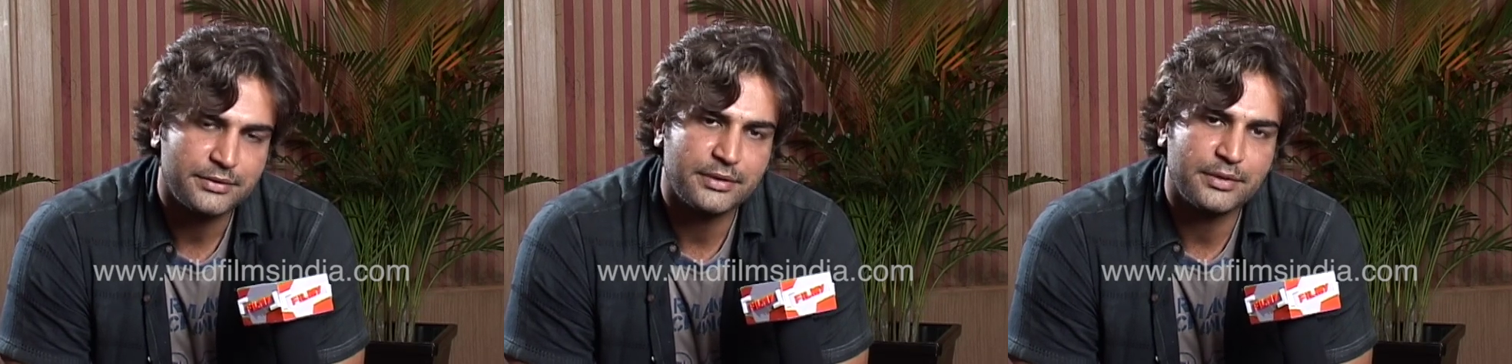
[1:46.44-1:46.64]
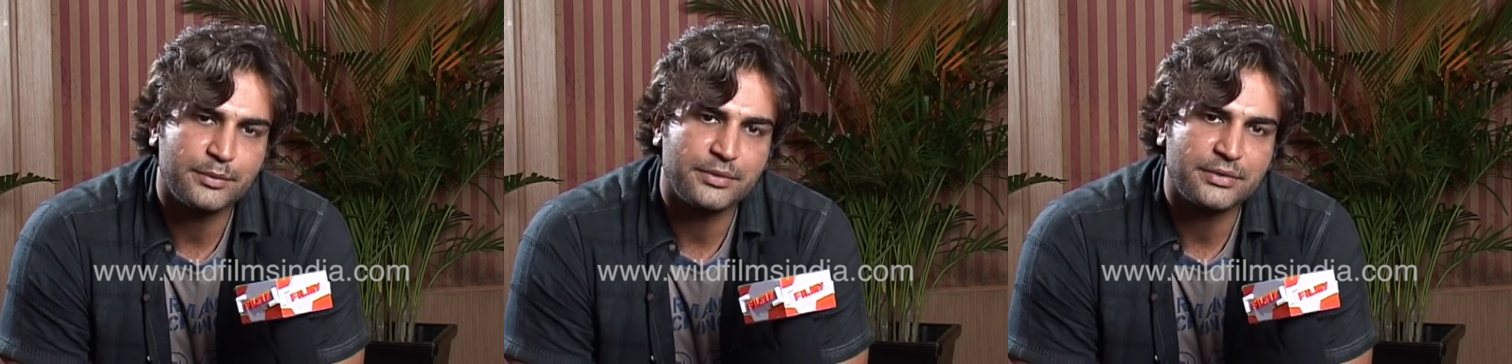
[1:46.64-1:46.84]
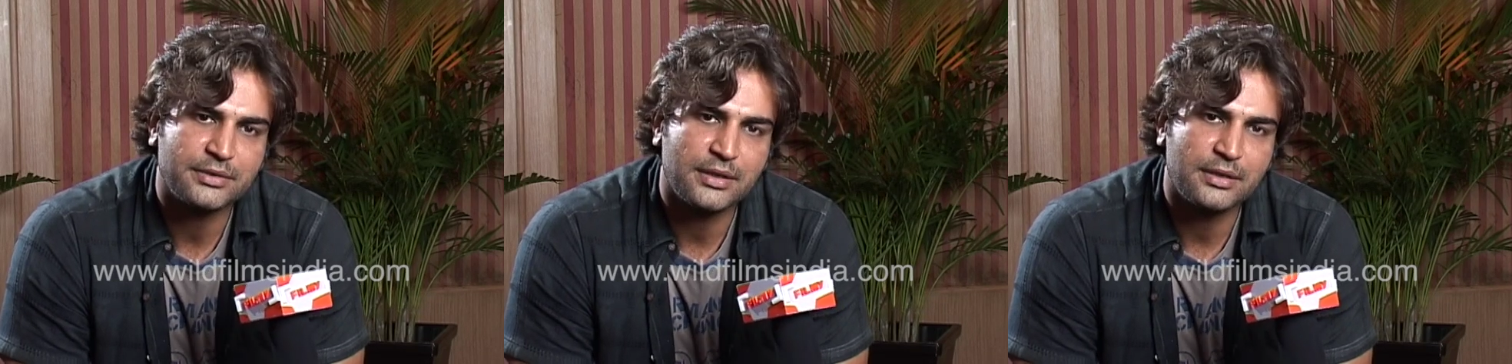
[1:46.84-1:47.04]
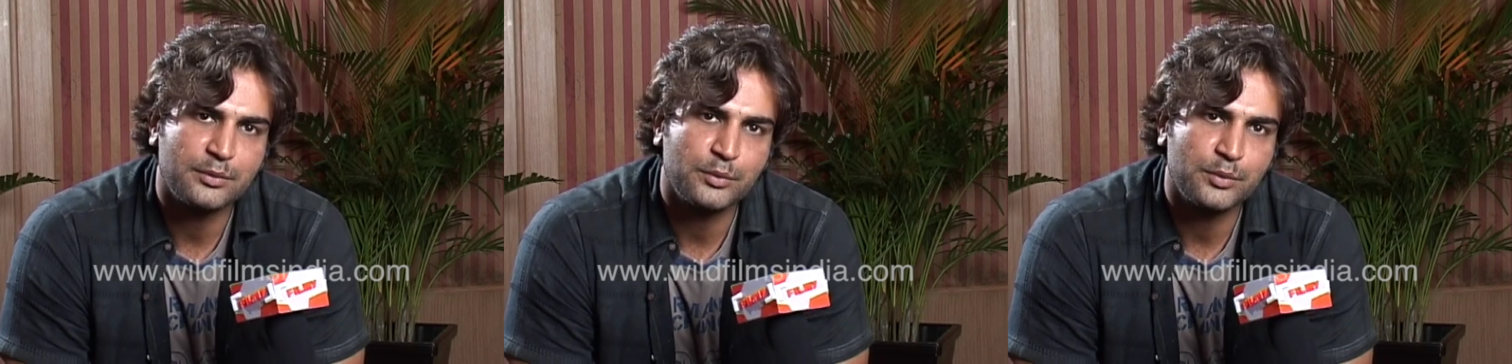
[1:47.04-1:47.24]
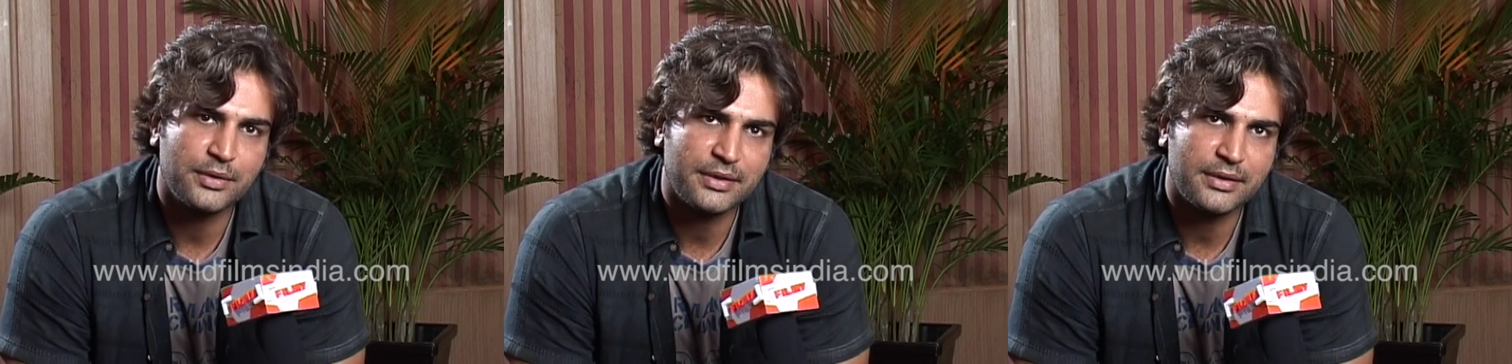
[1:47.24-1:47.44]
then we
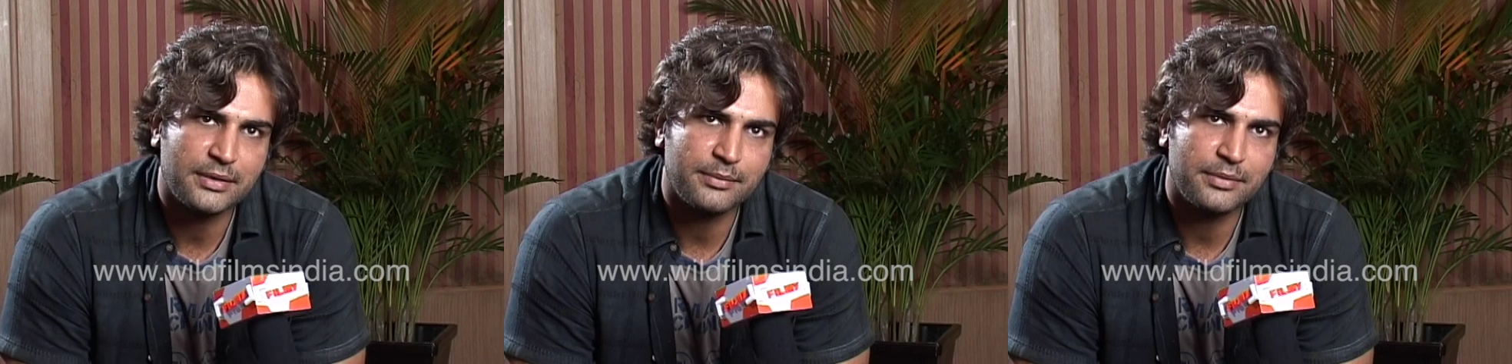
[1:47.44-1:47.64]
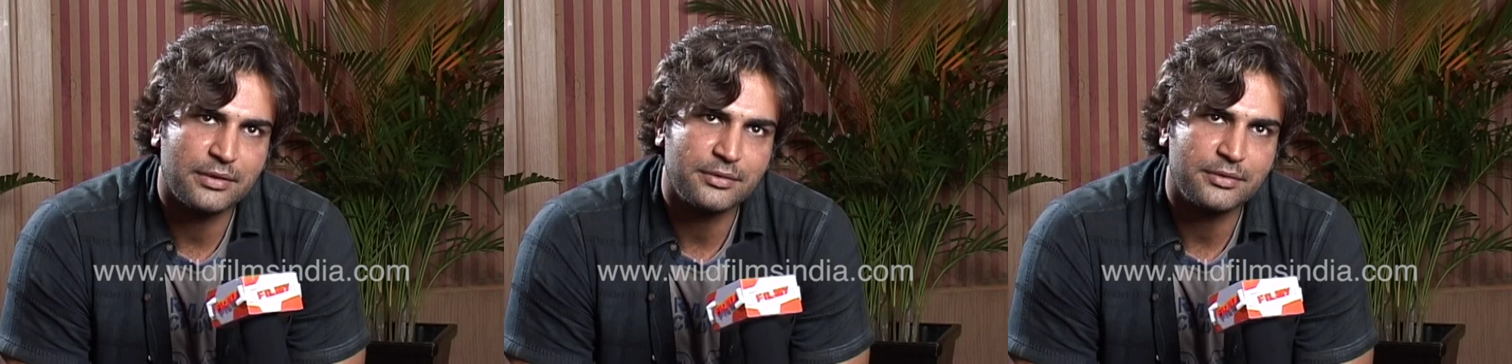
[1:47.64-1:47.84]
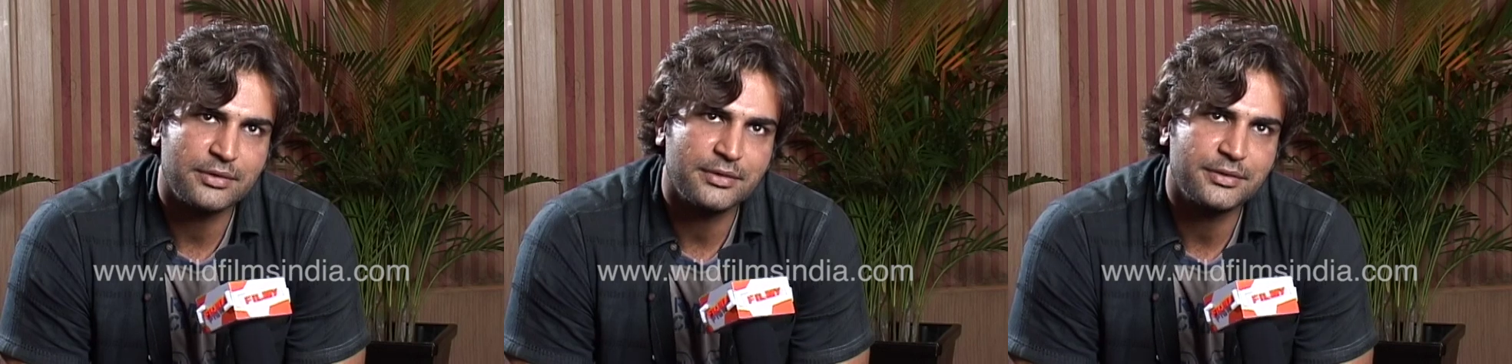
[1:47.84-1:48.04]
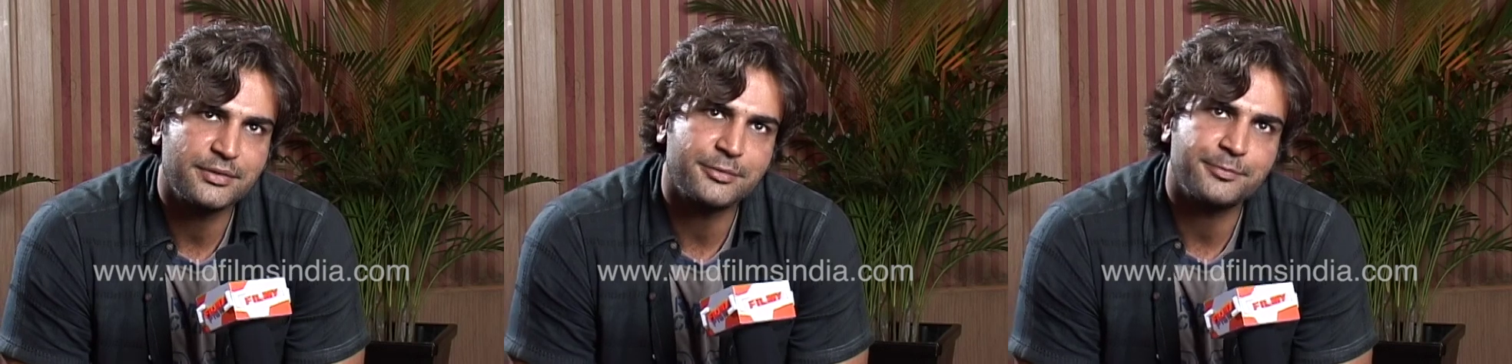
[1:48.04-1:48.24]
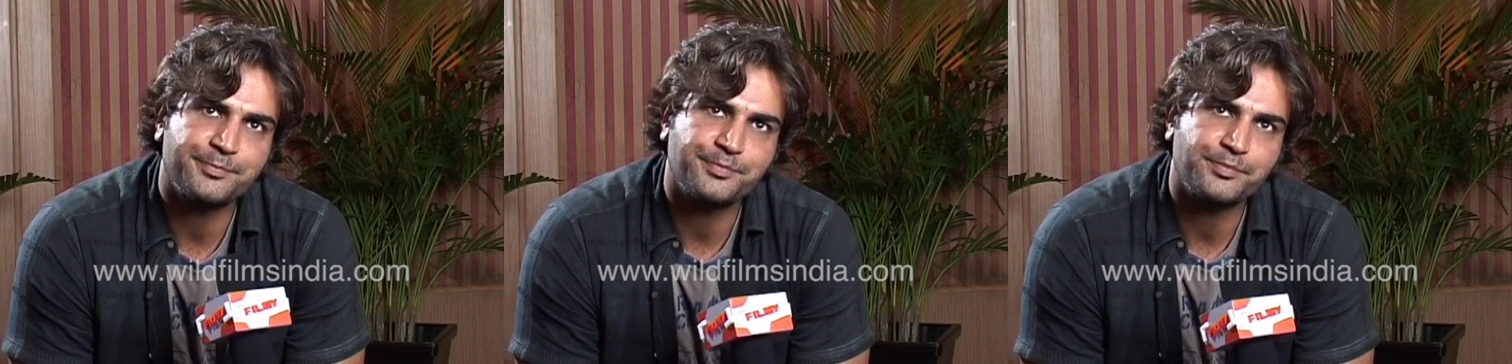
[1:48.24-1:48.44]
started working about it,
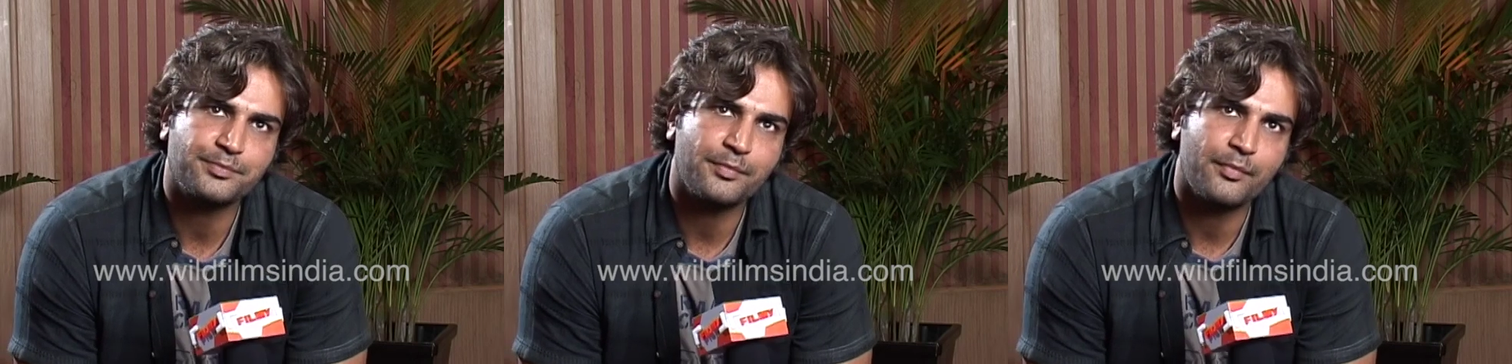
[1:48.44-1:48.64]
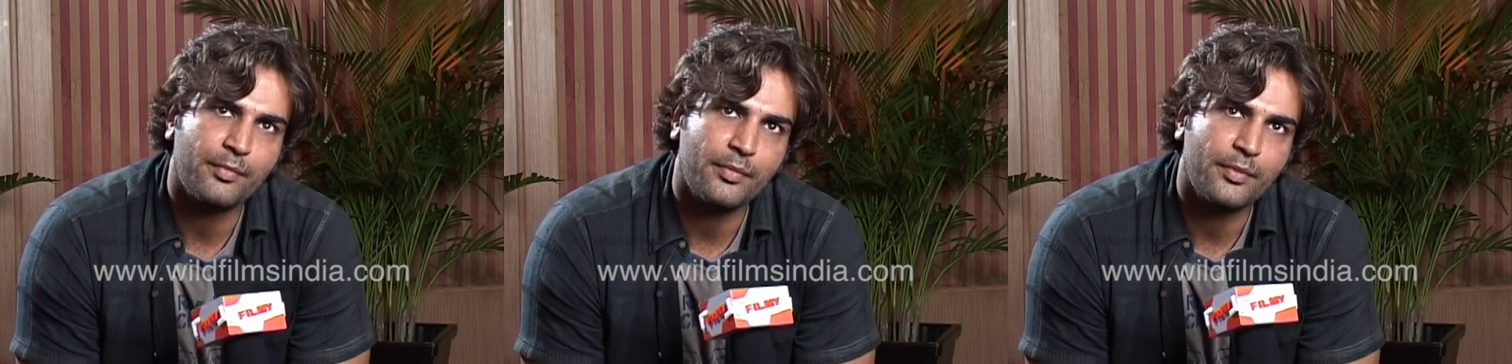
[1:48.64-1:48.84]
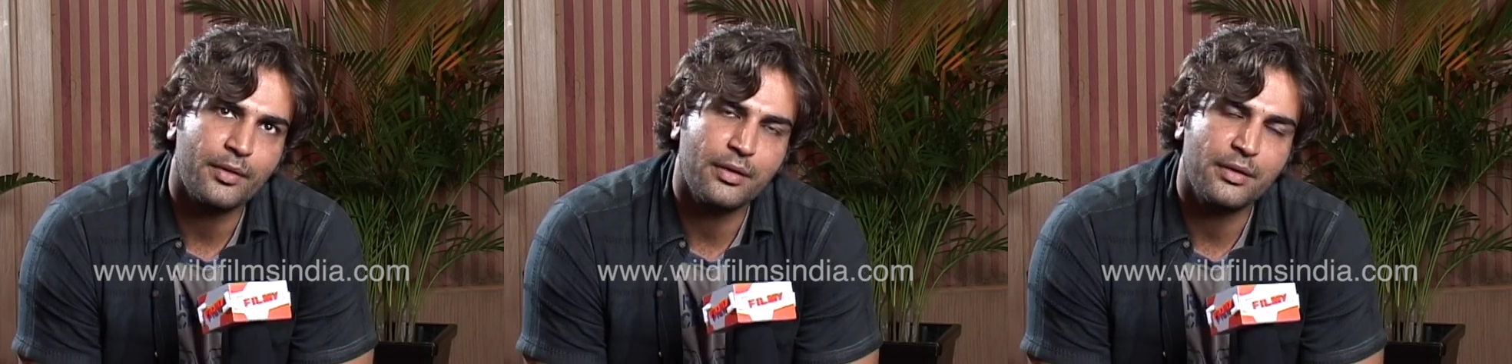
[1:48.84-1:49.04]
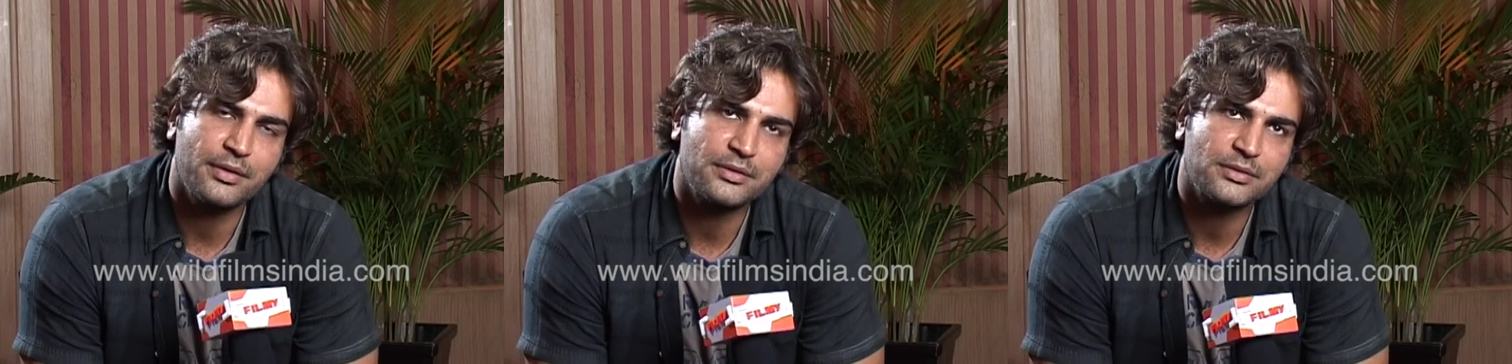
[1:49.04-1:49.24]
and